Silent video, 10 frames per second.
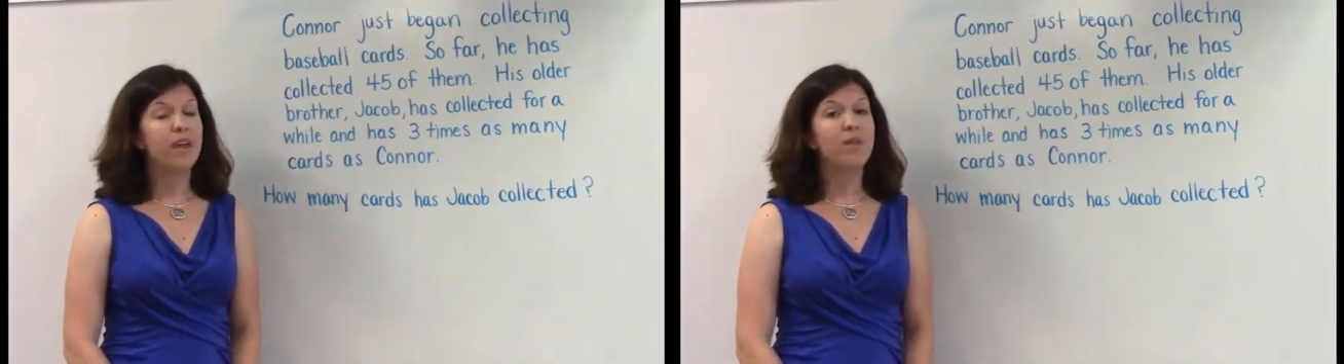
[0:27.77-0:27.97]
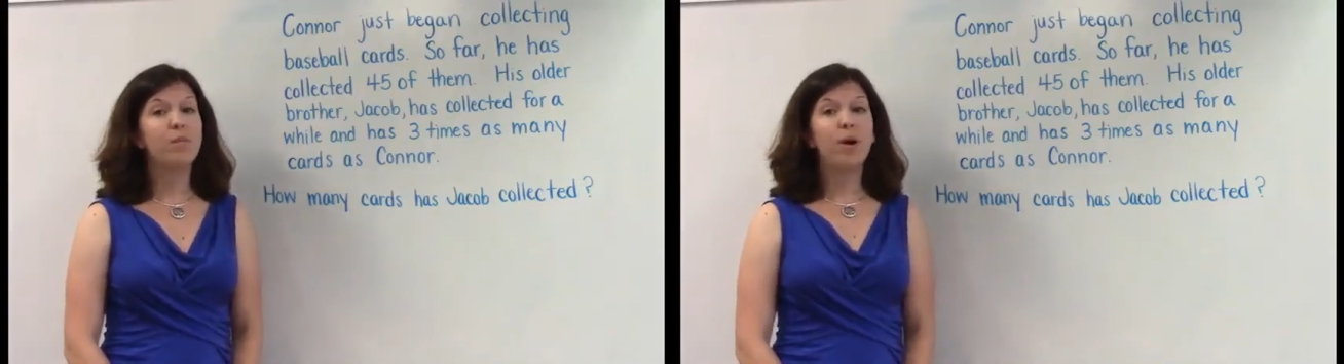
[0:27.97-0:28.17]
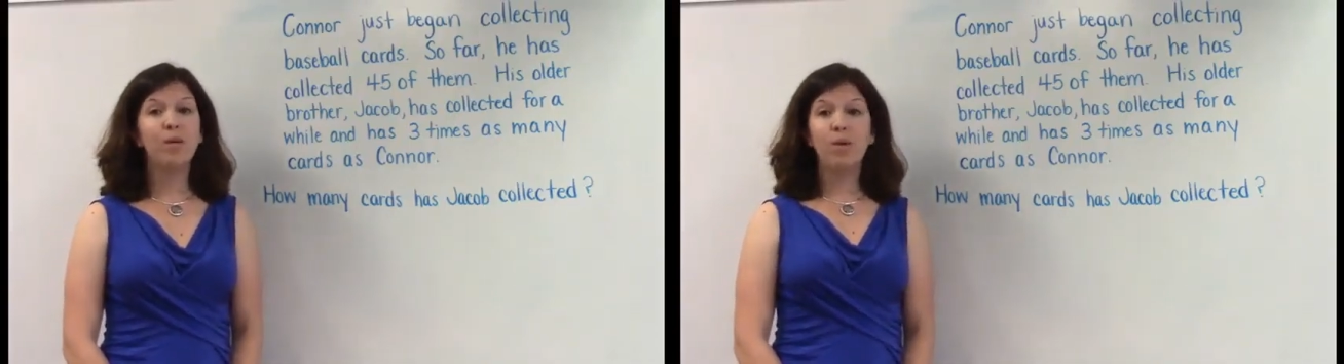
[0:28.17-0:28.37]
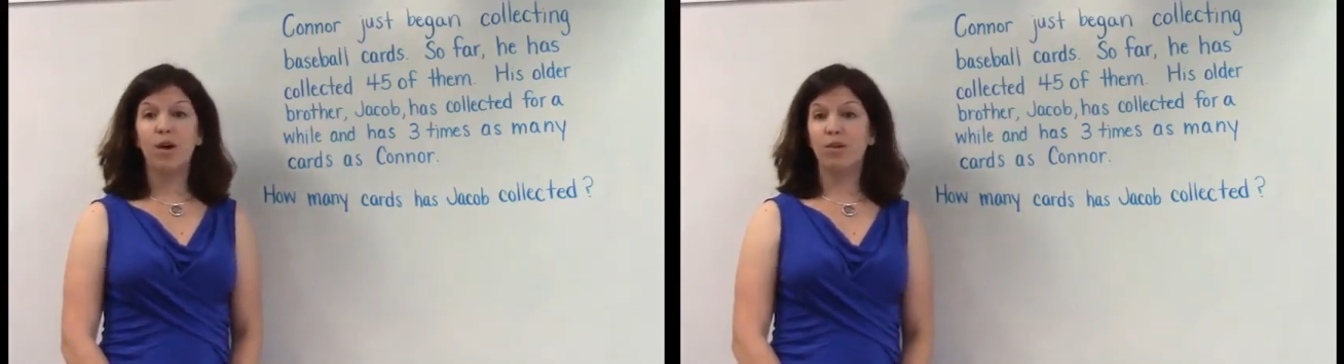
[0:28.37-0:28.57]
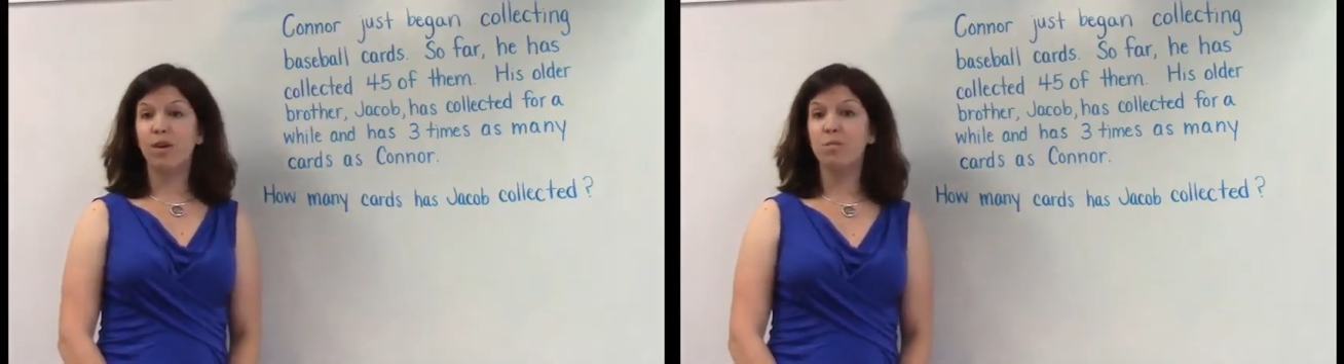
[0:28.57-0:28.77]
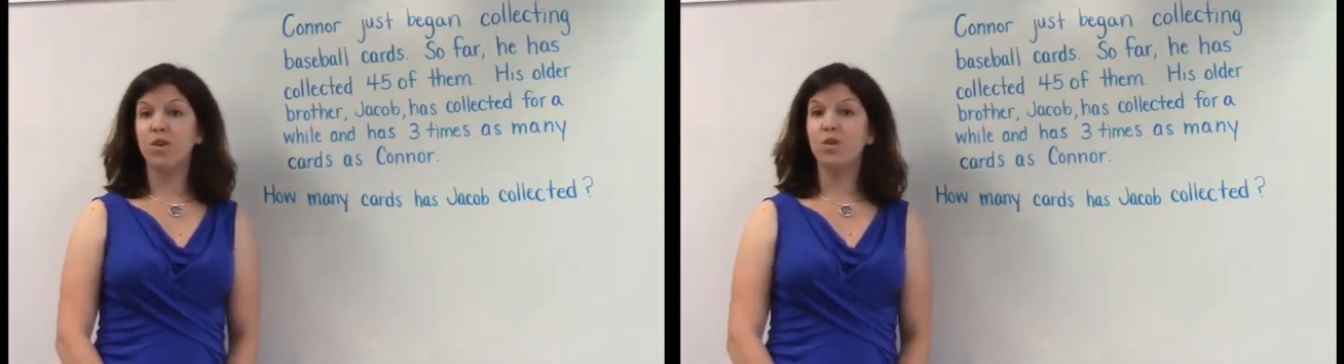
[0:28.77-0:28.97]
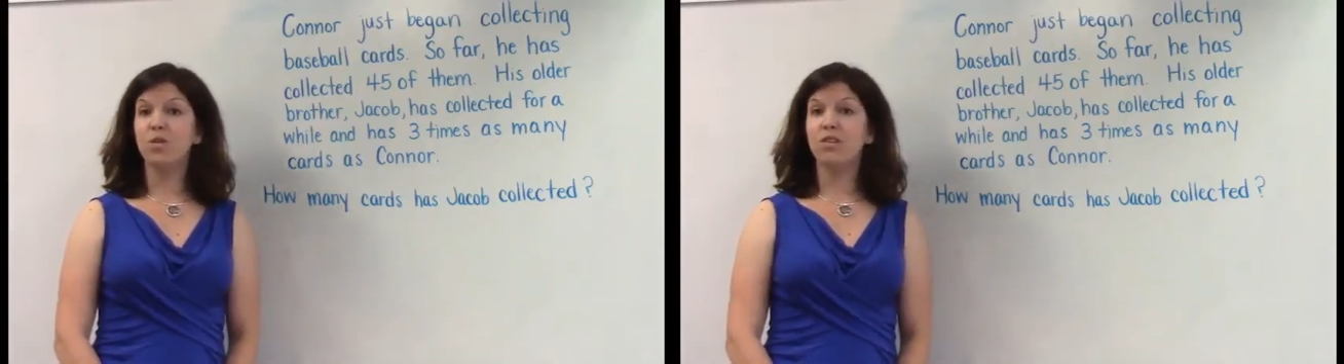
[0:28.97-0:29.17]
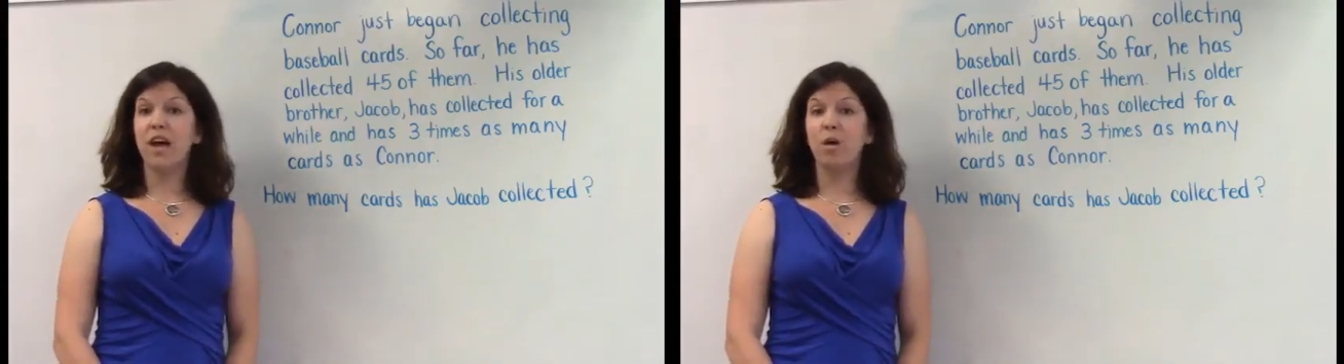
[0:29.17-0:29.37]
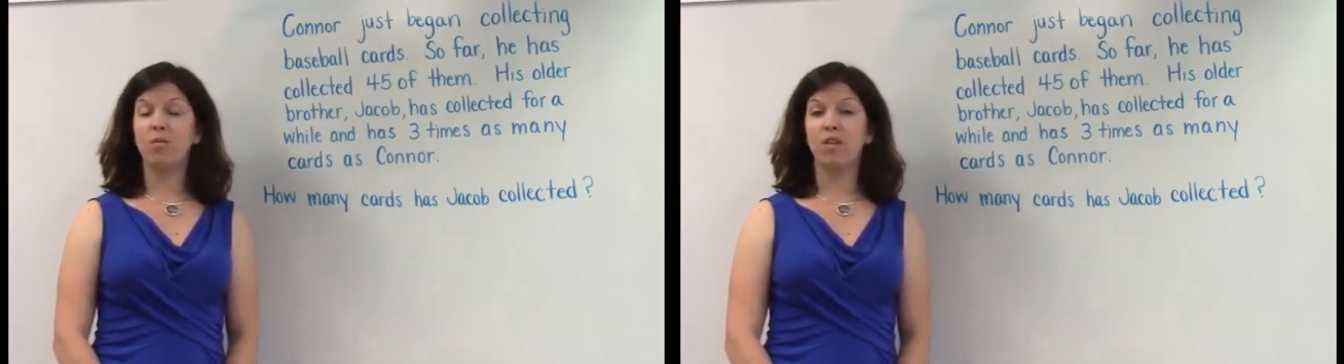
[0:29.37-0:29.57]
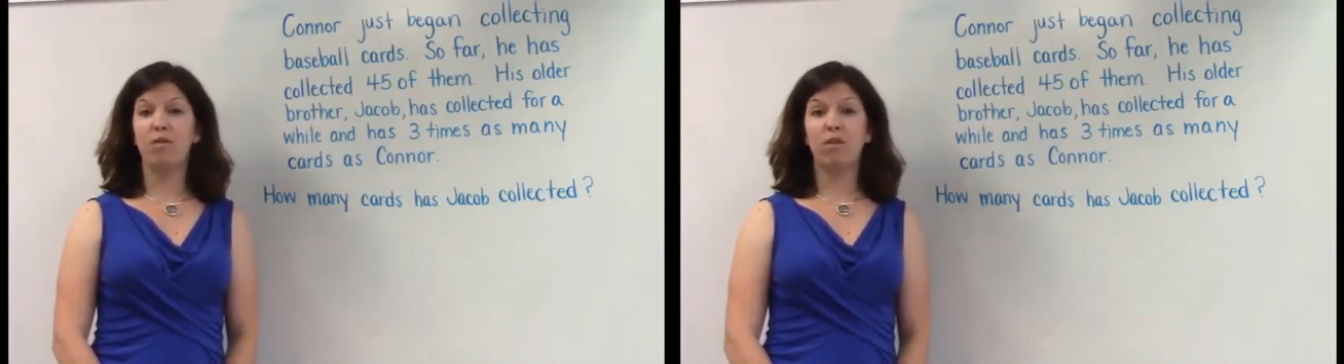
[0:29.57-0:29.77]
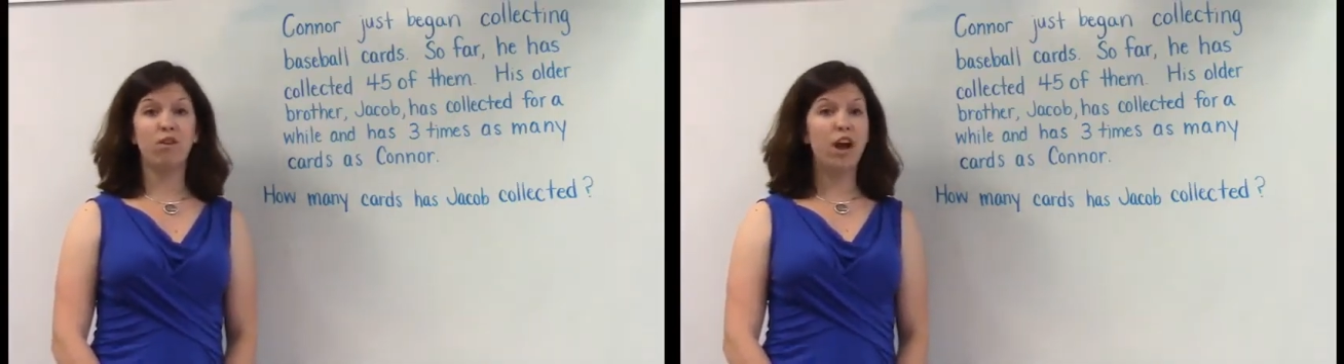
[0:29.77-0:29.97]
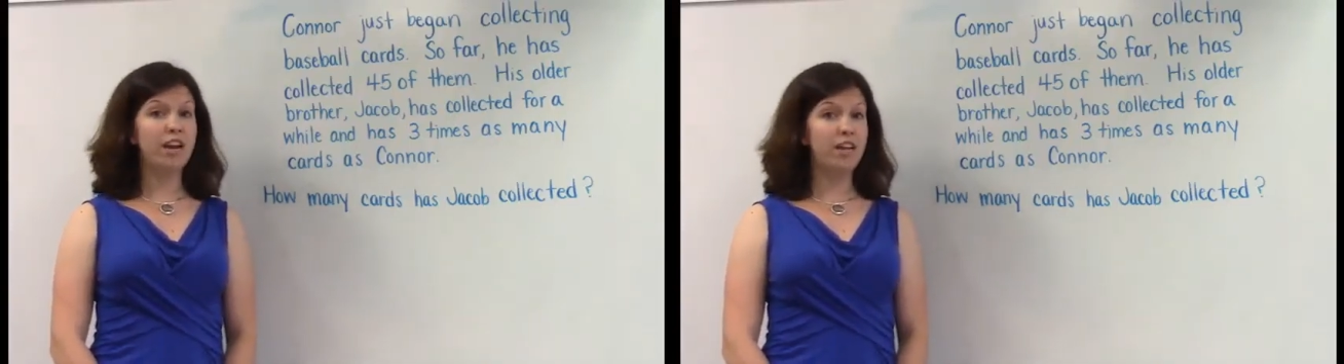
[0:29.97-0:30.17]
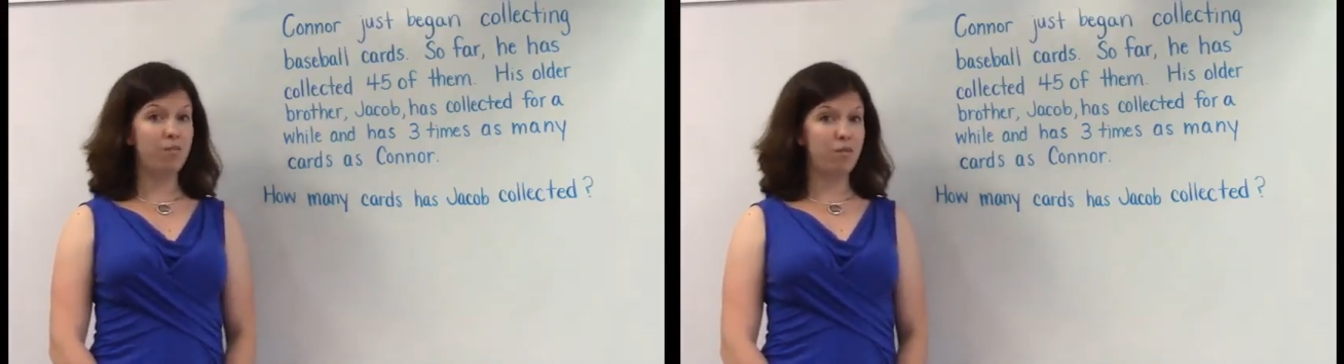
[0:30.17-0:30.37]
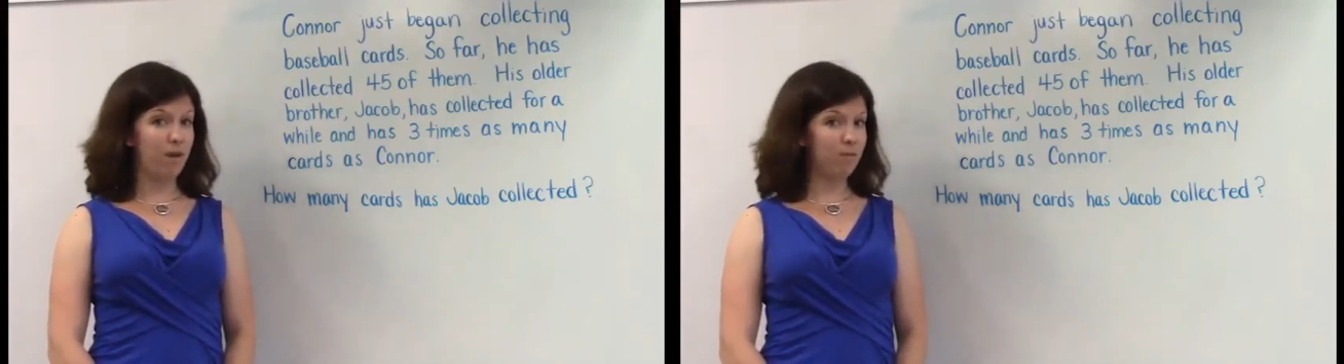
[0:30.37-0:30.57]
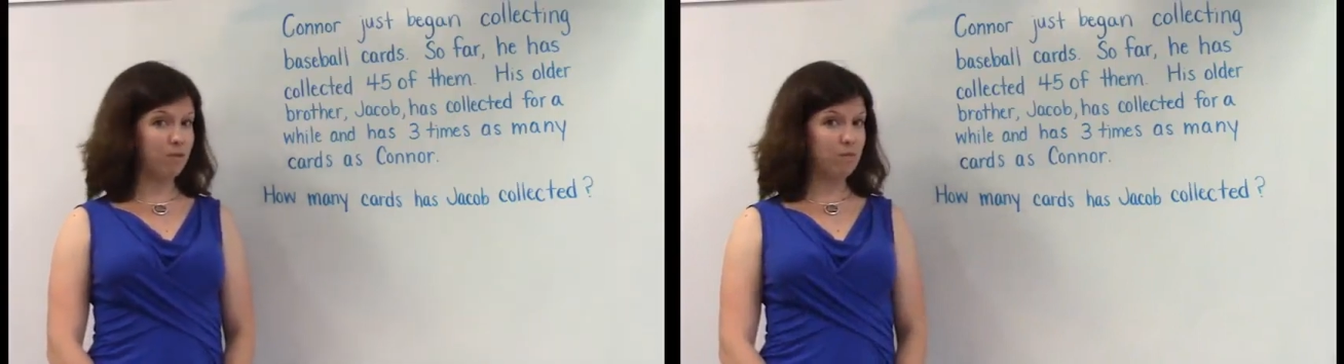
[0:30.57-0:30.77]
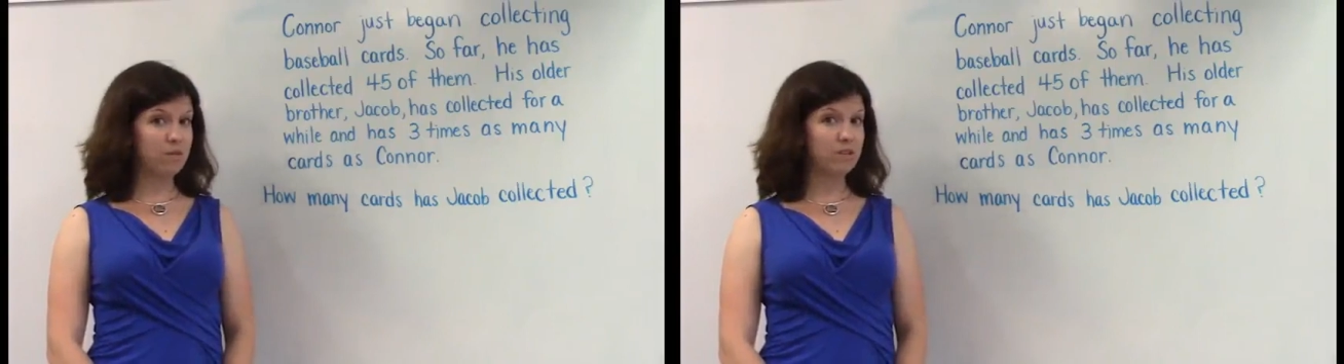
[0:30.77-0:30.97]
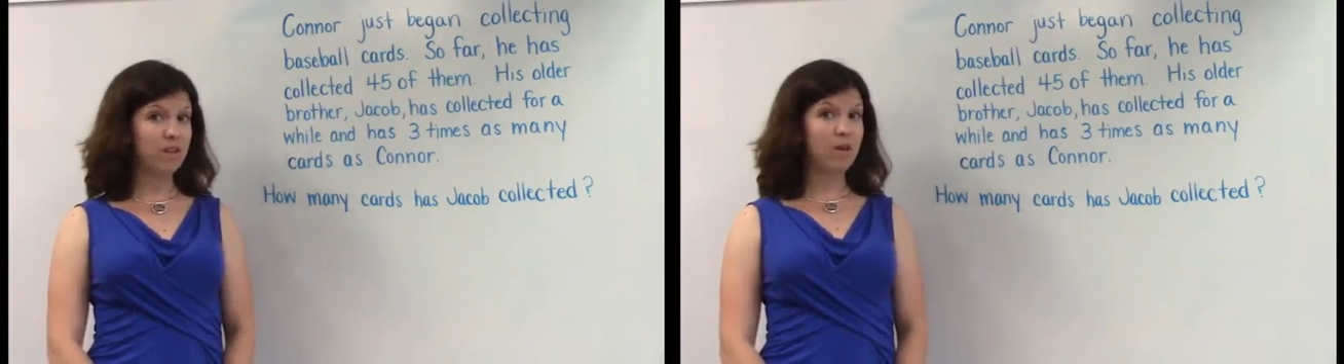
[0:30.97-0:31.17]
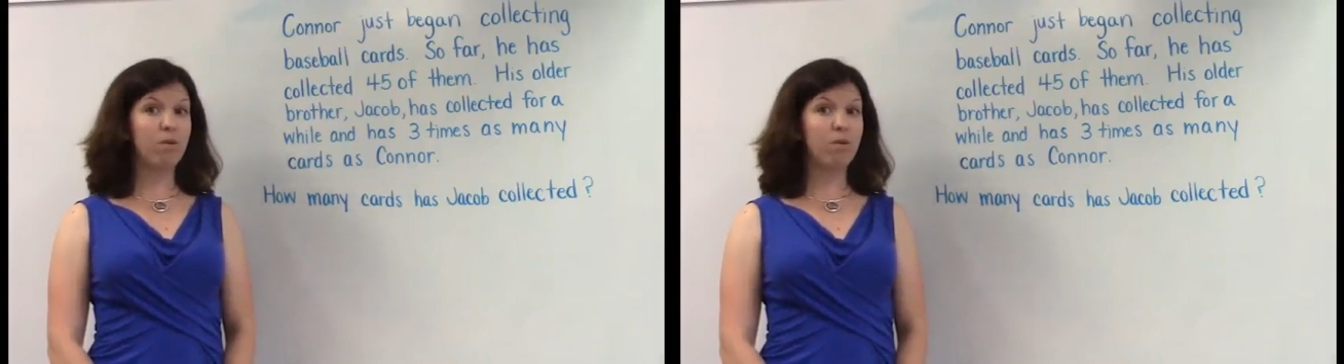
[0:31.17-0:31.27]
and the bar model can be used to help solve a variety of problems.